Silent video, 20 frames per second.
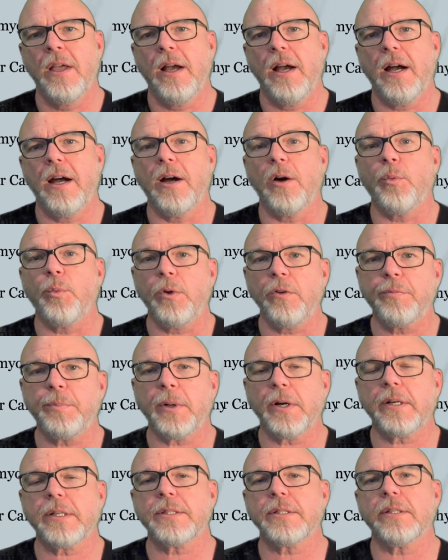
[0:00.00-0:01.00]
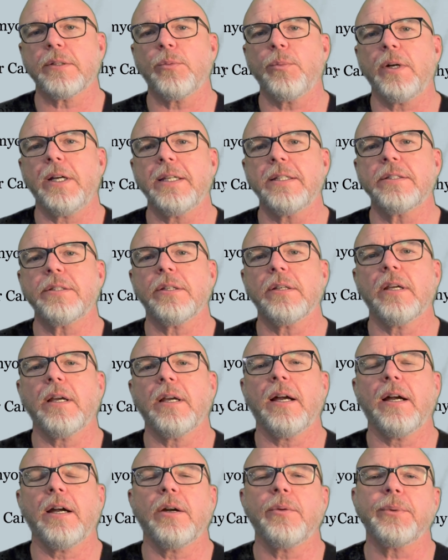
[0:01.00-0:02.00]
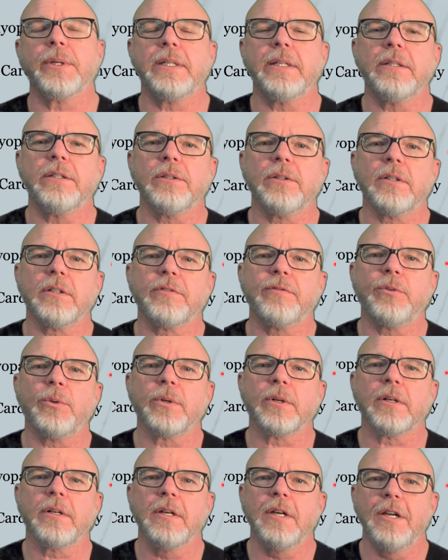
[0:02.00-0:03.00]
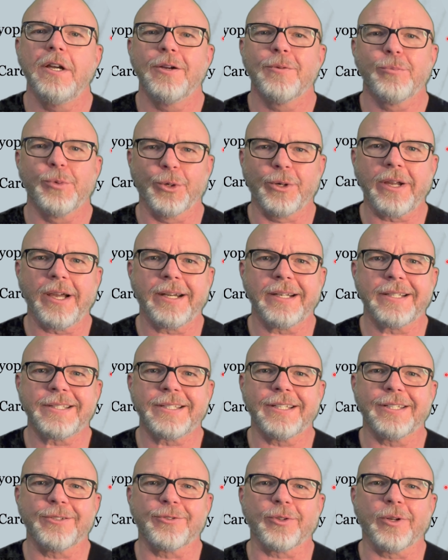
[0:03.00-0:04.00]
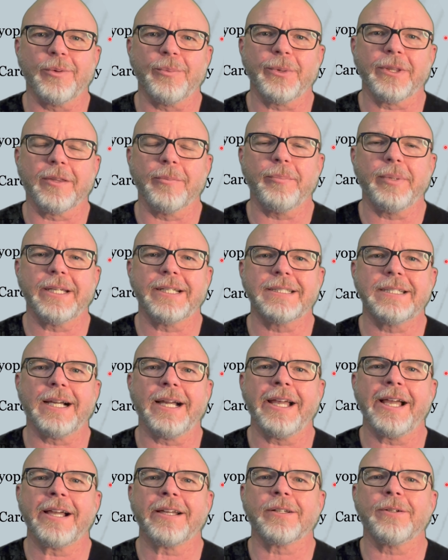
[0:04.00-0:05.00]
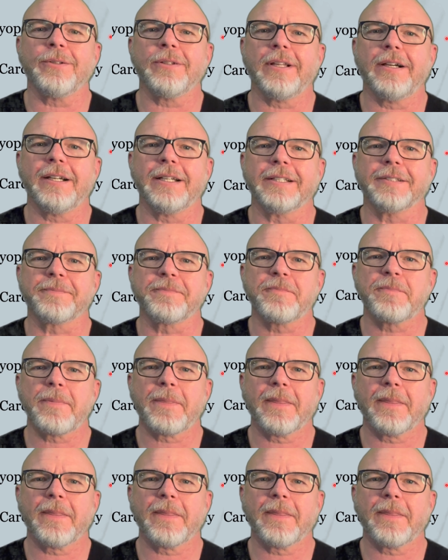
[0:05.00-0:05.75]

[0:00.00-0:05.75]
Wolff-Parkinson-White, we need to look for Brugada syndrome with the big diagonal line.